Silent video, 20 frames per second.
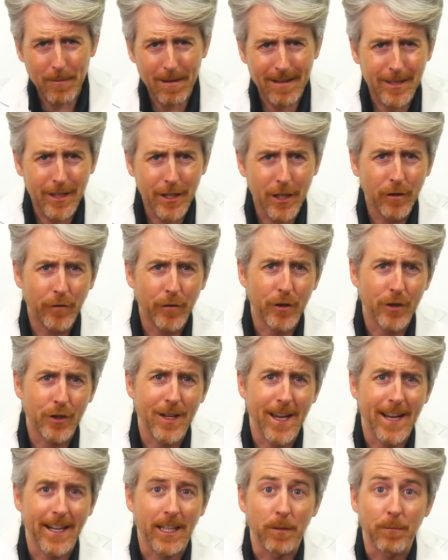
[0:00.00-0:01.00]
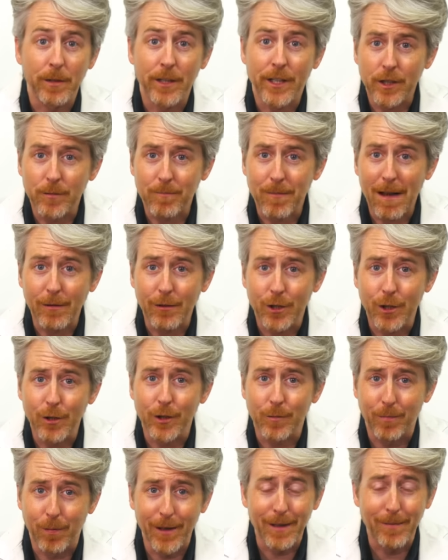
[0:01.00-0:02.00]
about teeth for a second, because Mountain Dew
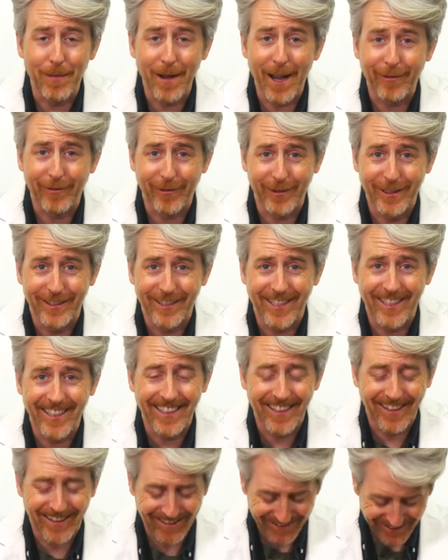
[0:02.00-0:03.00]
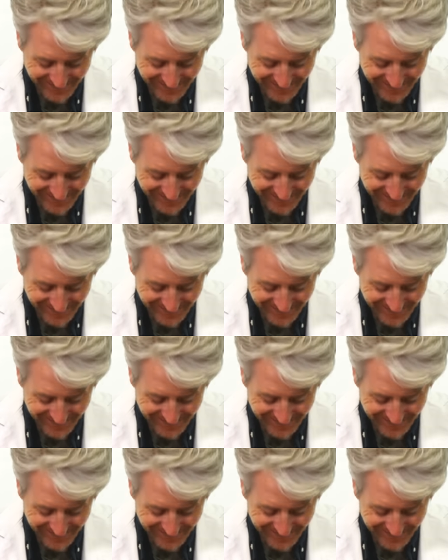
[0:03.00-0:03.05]
is pretty bad for your teeth.